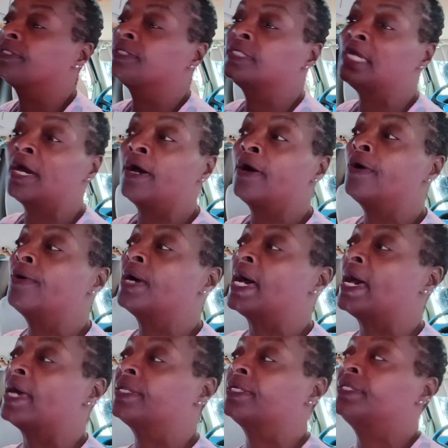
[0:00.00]
y'all,
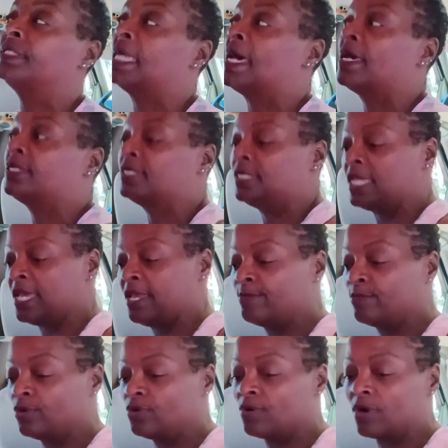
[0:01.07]
I done
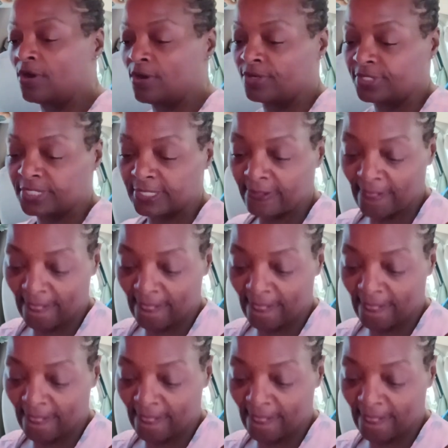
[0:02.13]
came across.